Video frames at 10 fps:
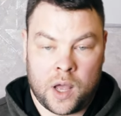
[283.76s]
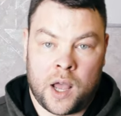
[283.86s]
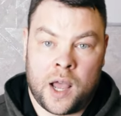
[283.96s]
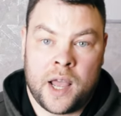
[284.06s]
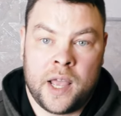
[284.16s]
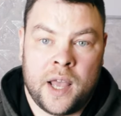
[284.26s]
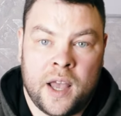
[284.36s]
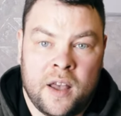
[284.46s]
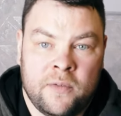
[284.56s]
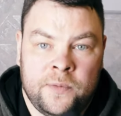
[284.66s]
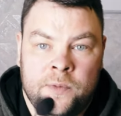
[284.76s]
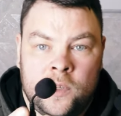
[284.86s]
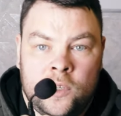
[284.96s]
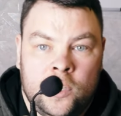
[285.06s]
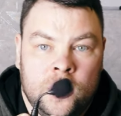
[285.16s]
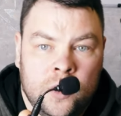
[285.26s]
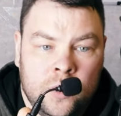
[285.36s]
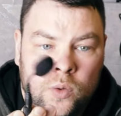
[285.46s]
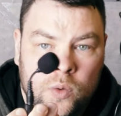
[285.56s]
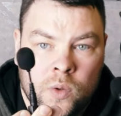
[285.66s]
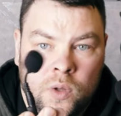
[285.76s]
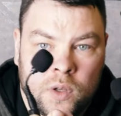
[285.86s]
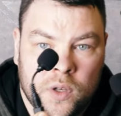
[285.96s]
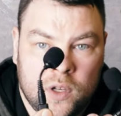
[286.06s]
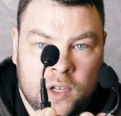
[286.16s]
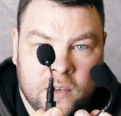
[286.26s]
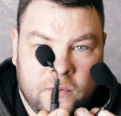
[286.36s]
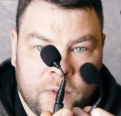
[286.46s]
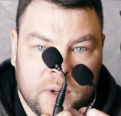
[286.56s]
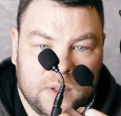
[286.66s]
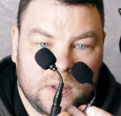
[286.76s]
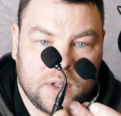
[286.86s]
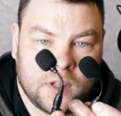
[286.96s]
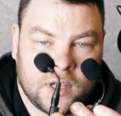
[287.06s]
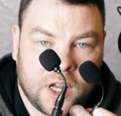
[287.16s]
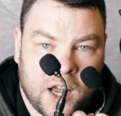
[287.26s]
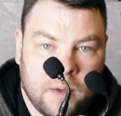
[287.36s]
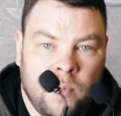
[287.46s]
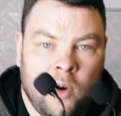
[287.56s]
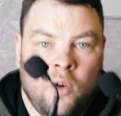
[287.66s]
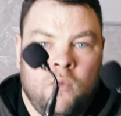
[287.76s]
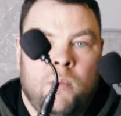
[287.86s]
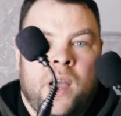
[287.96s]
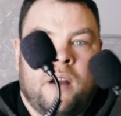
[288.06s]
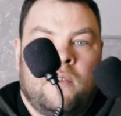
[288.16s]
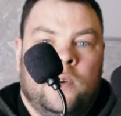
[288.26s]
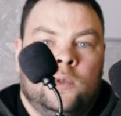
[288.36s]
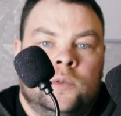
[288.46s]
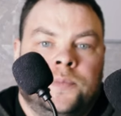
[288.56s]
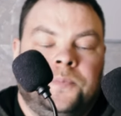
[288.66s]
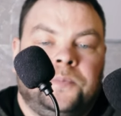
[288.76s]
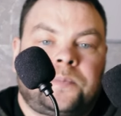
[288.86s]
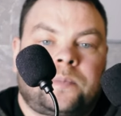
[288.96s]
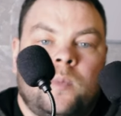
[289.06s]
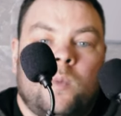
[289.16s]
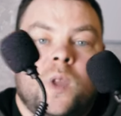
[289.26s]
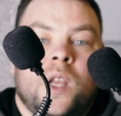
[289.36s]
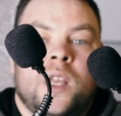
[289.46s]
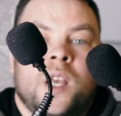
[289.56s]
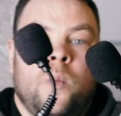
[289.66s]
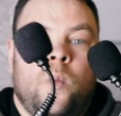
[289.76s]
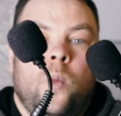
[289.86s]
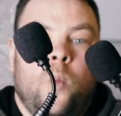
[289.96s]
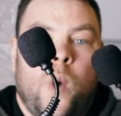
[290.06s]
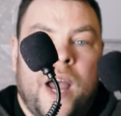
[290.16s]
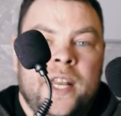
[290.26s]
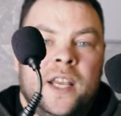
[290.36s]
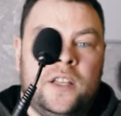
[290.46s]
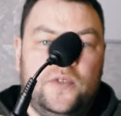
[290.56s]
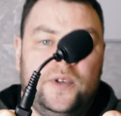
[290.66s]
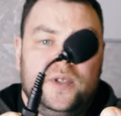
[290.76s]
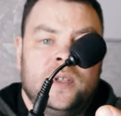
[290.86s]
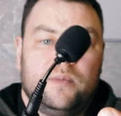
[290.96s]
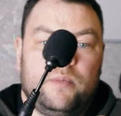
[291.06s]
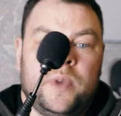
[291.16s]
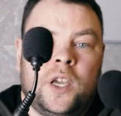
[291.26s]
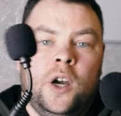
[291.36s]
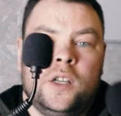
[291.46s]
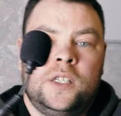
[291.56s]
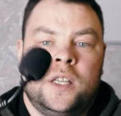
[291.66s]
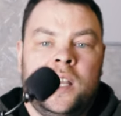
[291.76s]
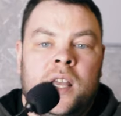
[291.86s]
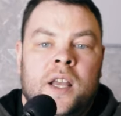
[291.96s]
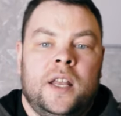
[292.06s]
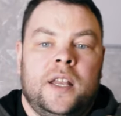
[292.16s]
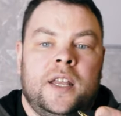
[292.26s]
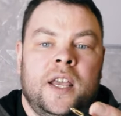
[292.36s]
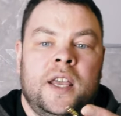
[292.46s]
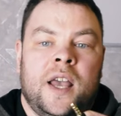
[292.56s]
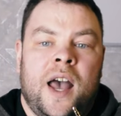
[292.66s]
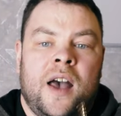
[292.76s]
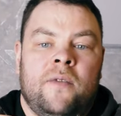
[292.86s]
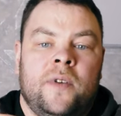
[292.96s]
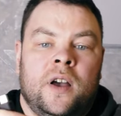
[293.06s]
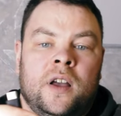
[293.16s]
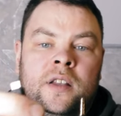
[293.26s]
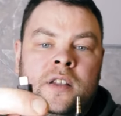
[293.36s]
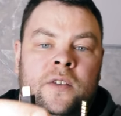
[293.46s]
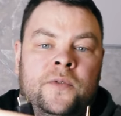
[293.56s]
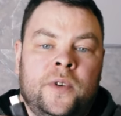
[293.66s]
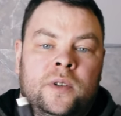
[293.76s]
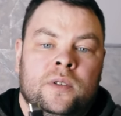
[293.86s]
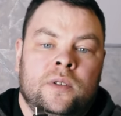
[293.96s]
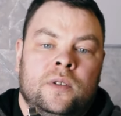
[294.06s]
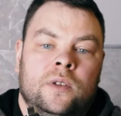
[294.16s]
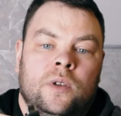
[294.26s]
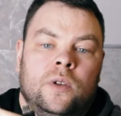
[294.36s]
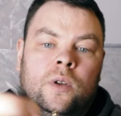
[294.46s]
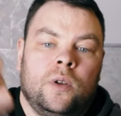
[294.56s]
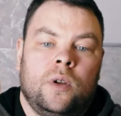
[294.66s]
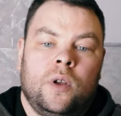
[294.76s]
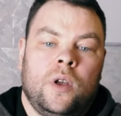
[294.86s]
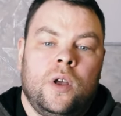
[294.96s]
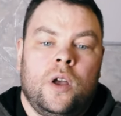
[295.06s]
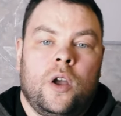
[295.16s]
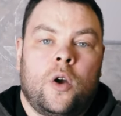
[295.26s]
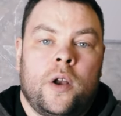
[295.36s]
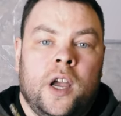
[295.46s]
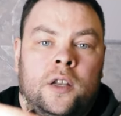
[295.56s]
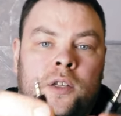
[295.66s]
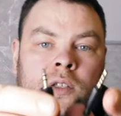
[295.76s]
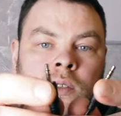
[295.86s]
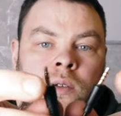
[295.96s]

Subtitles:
I have two different type of microphone. Yeah, why they are different? Because they have a different connectors.